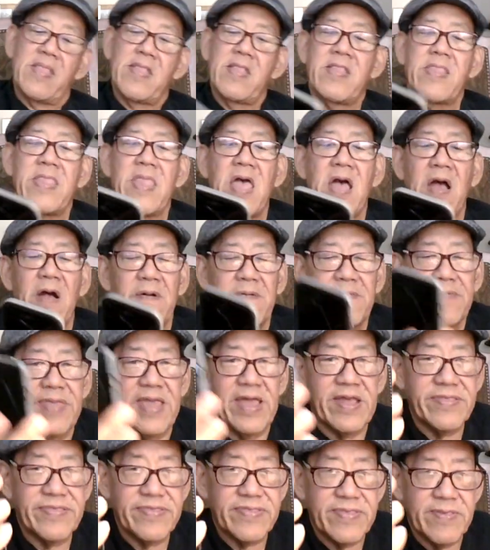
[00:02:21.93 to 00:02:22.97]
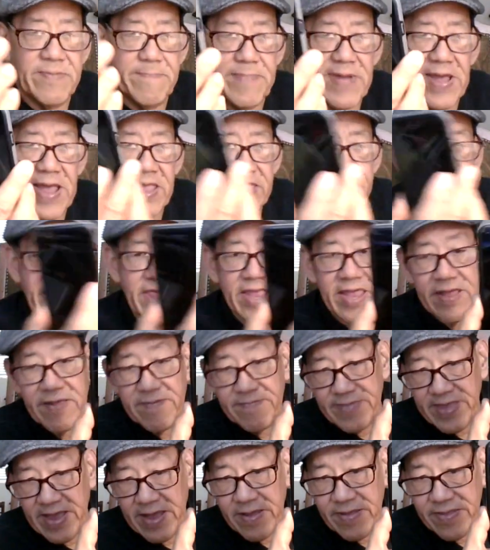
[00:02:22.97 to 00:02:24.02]
Now, that's the bad thing
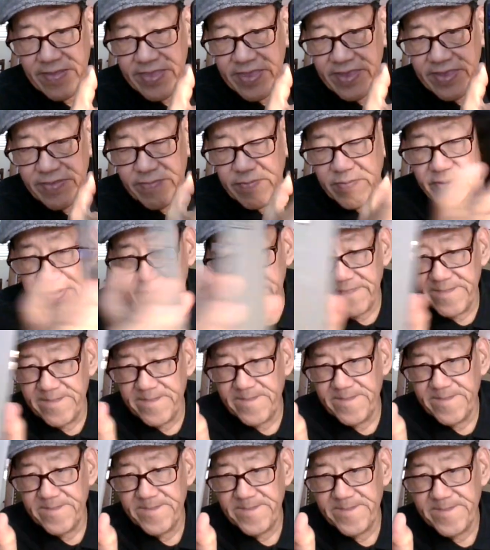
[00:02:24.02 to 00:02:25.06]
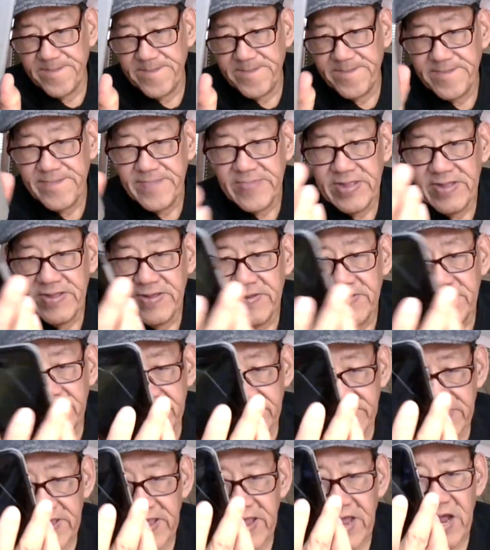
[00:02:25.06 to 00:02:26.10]
about this one.
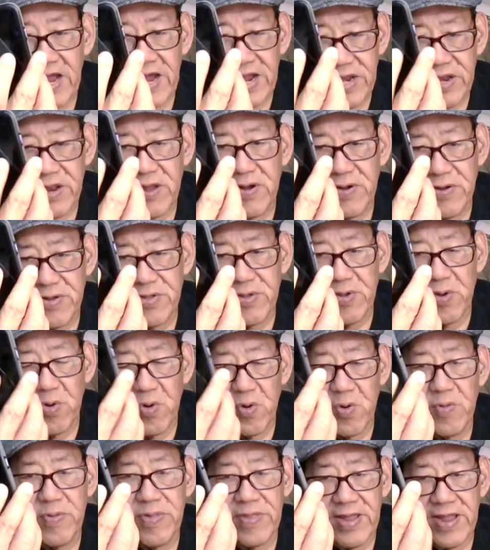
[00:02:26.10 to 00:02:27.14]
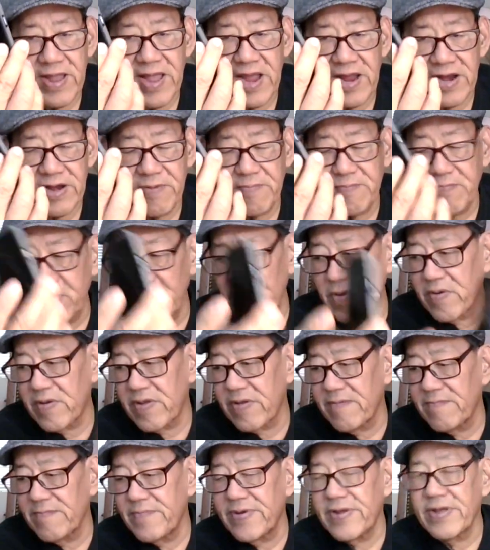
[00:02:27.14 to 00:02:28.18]
Yeah, I know it's old and kind of
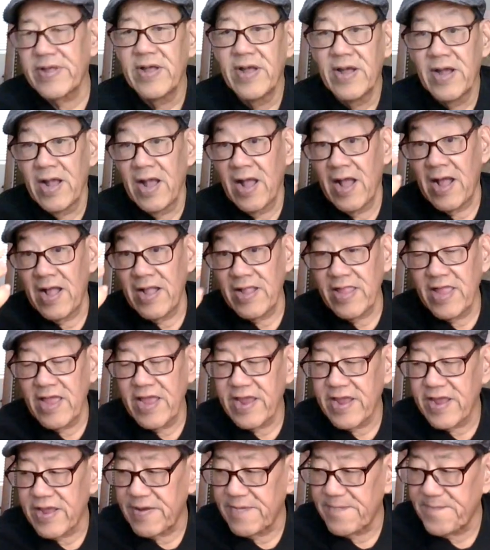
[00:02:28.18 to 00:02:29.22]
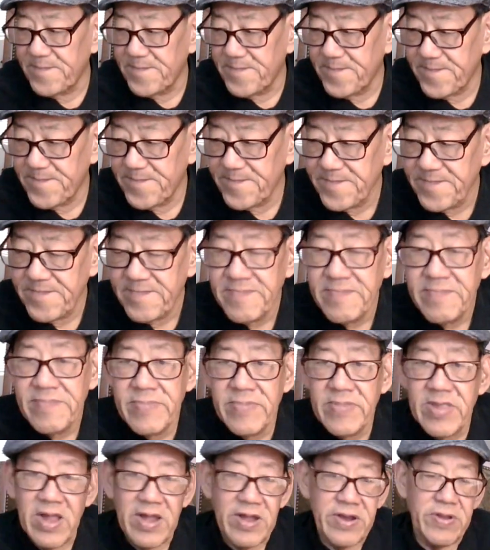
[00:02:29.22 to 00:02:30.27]
broken, but I like it.
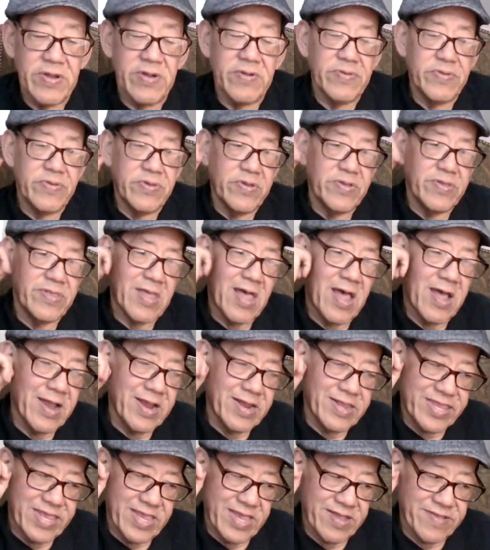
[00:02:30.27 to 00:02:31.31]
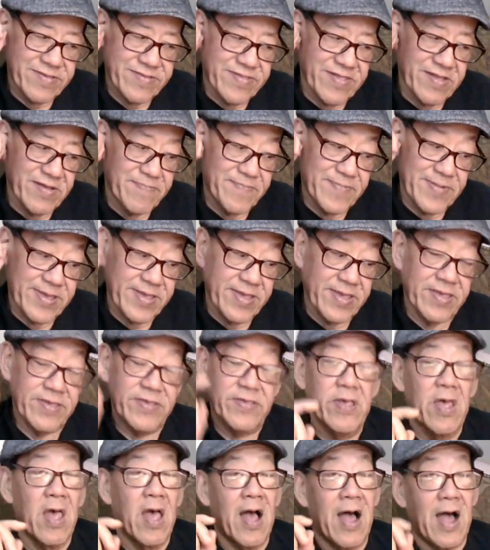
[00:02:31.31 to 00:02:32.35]
I don't do the high-tech stuff because
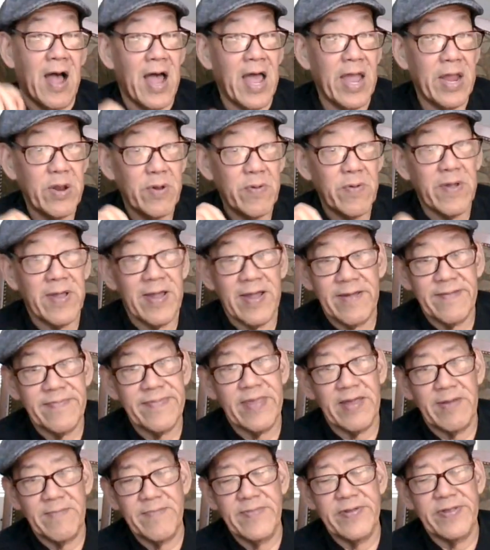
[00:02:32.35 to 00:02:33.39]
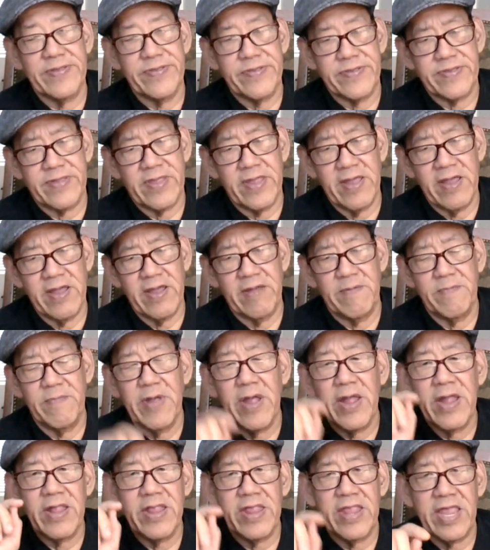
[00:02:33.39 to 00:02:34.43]
I don't have that much time,
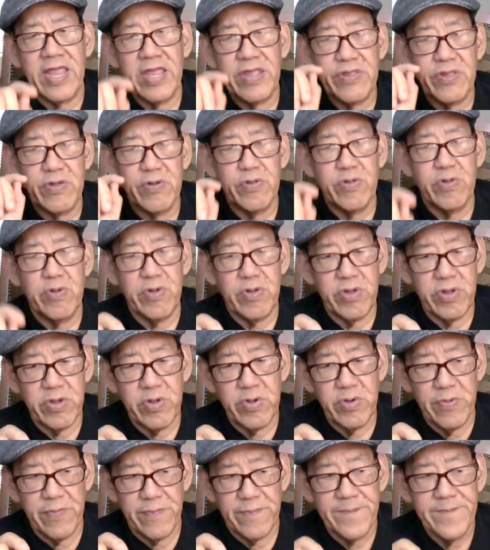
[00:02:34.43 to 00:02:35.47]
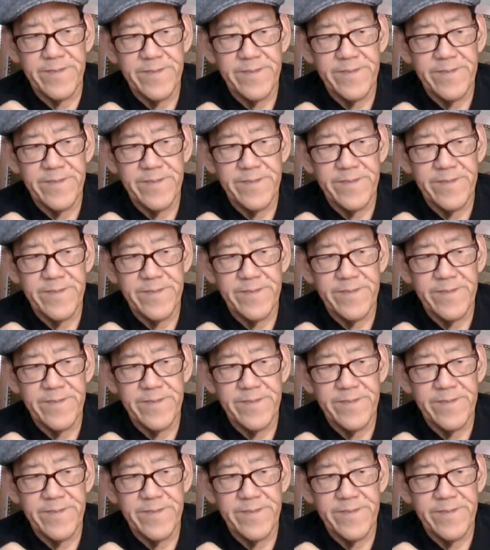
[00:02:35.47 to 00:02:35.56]
and neither do you.